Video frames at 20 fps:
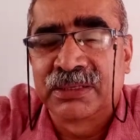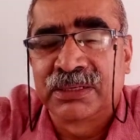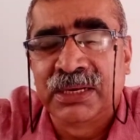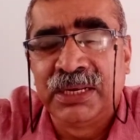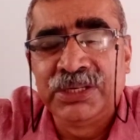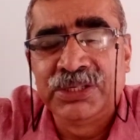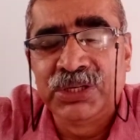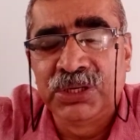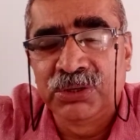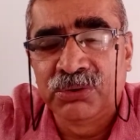
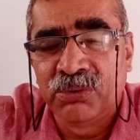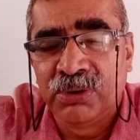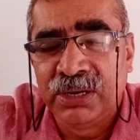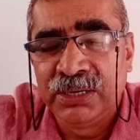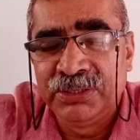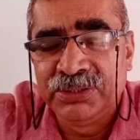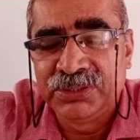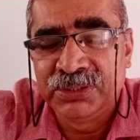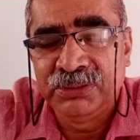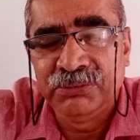Right to
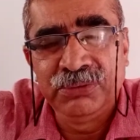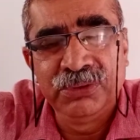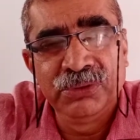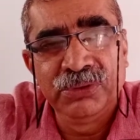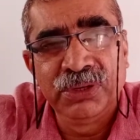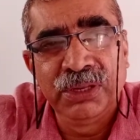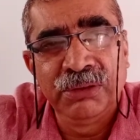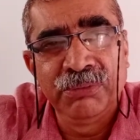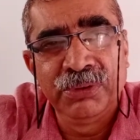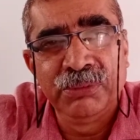equality,
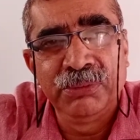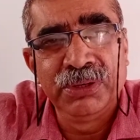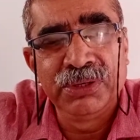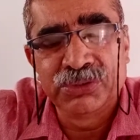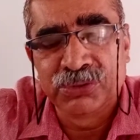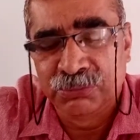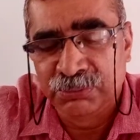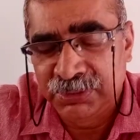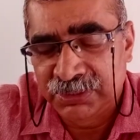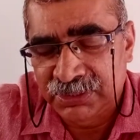everybody
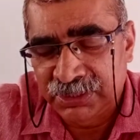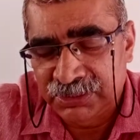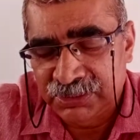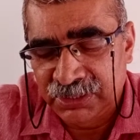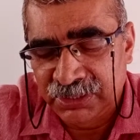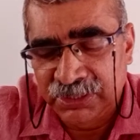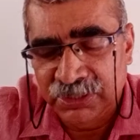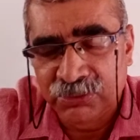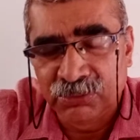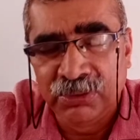should be
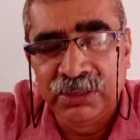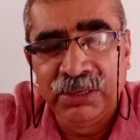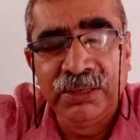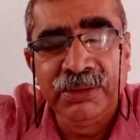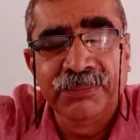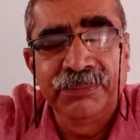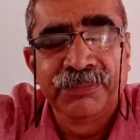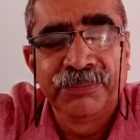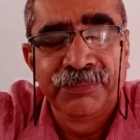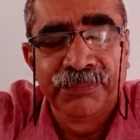treated
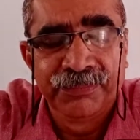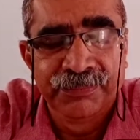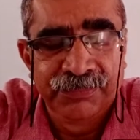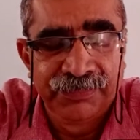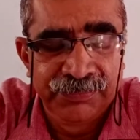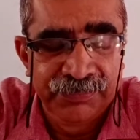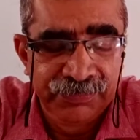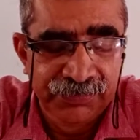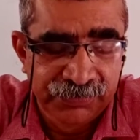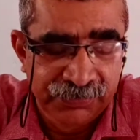equally.
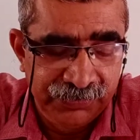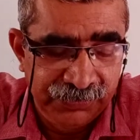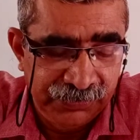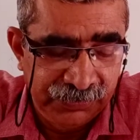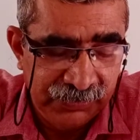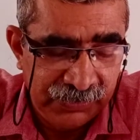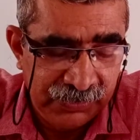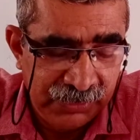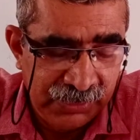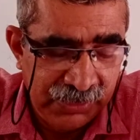
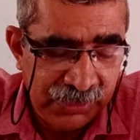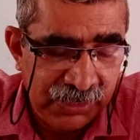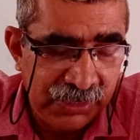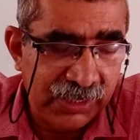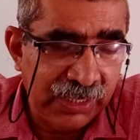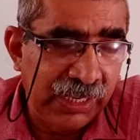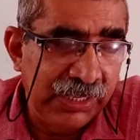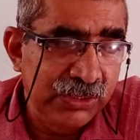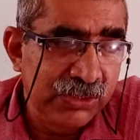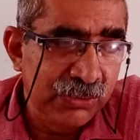A
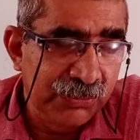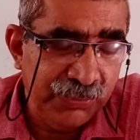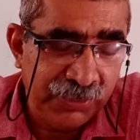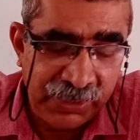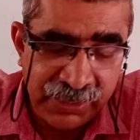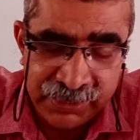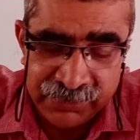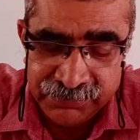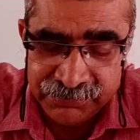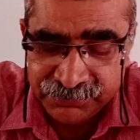right to
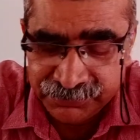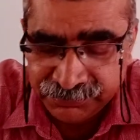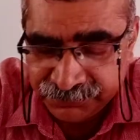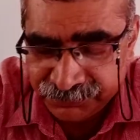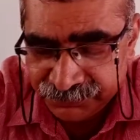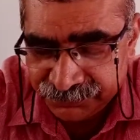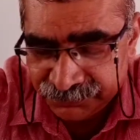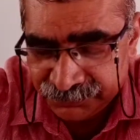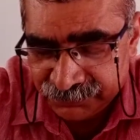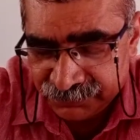freedom,
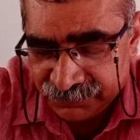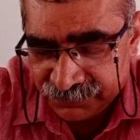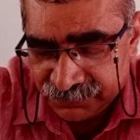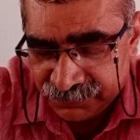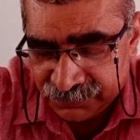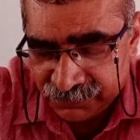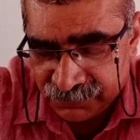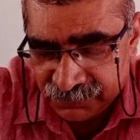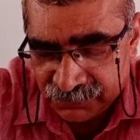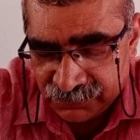
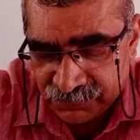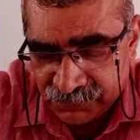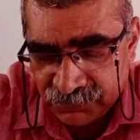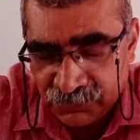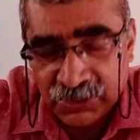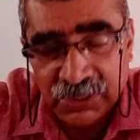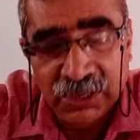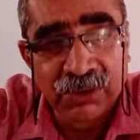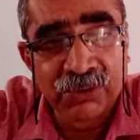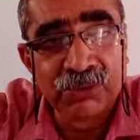
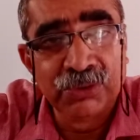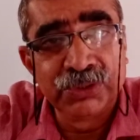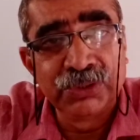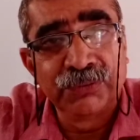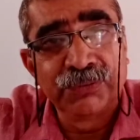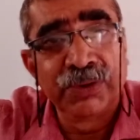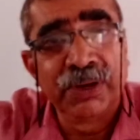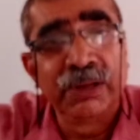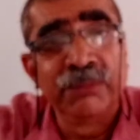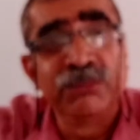you have got the
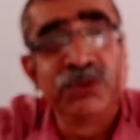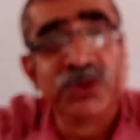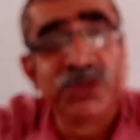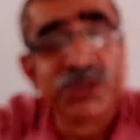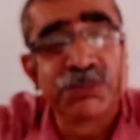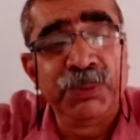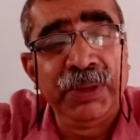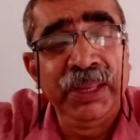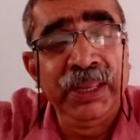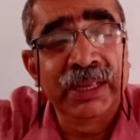freedom to
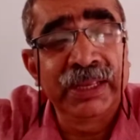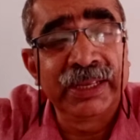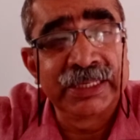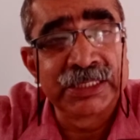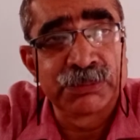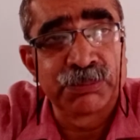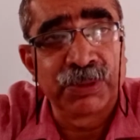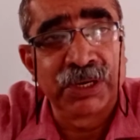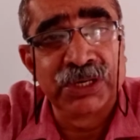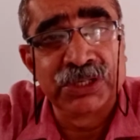speak,
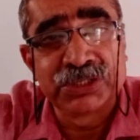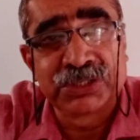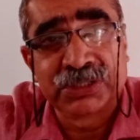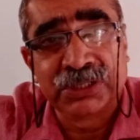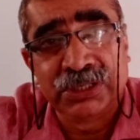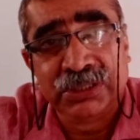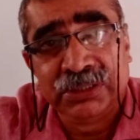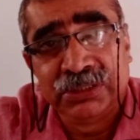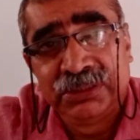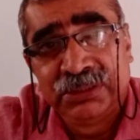express,
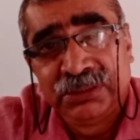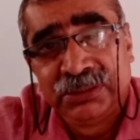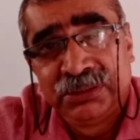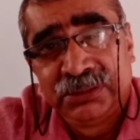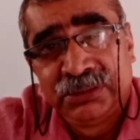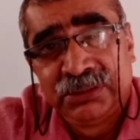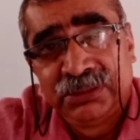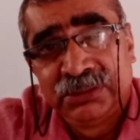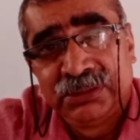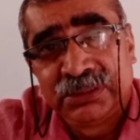
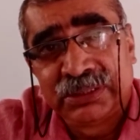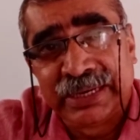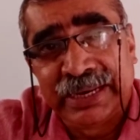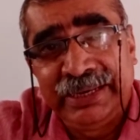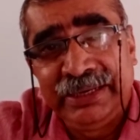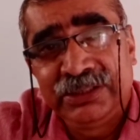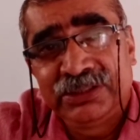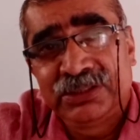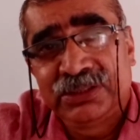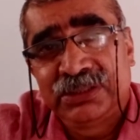
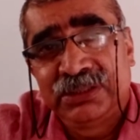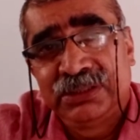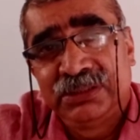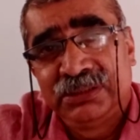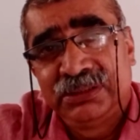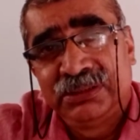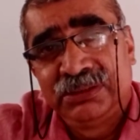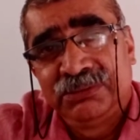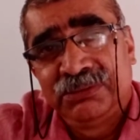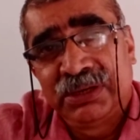write,
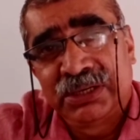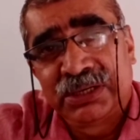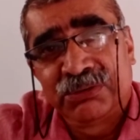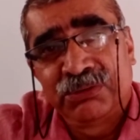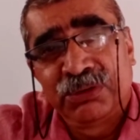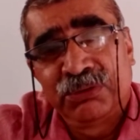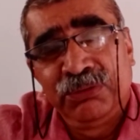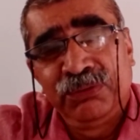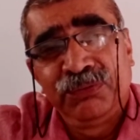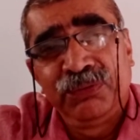
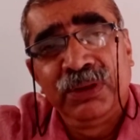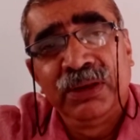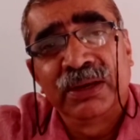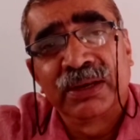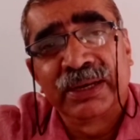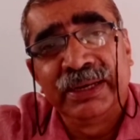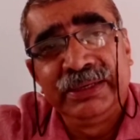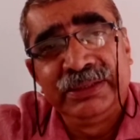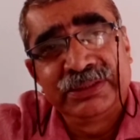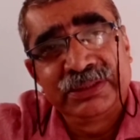whatever we feel
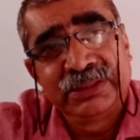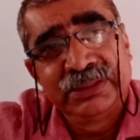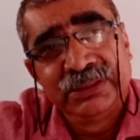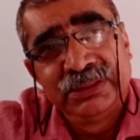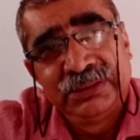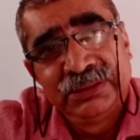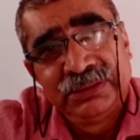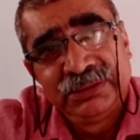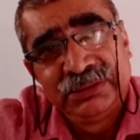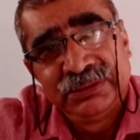right.
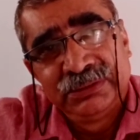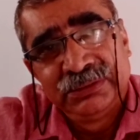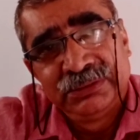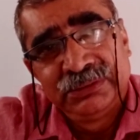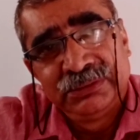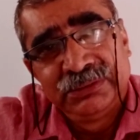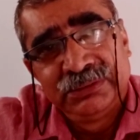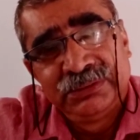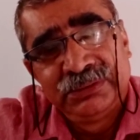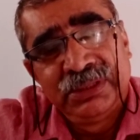
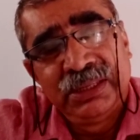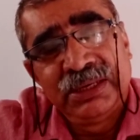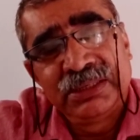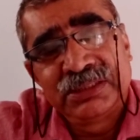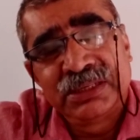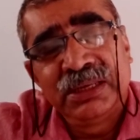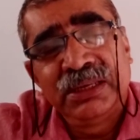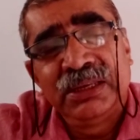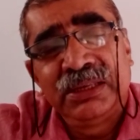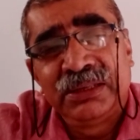That is
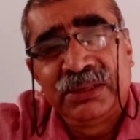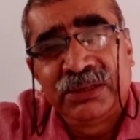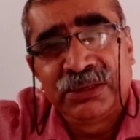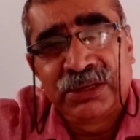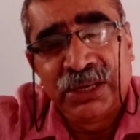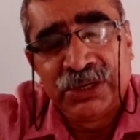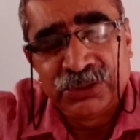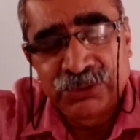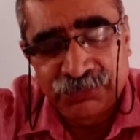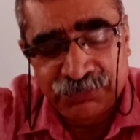the
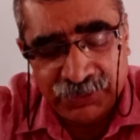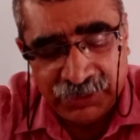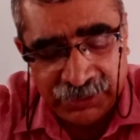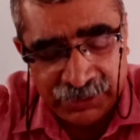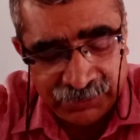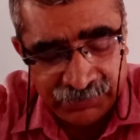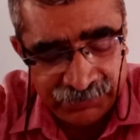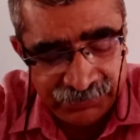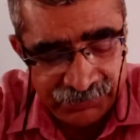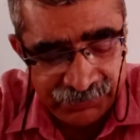right to
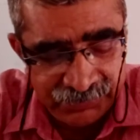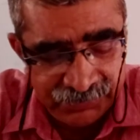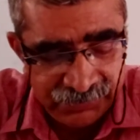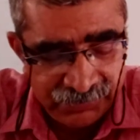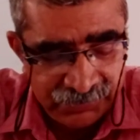freedom.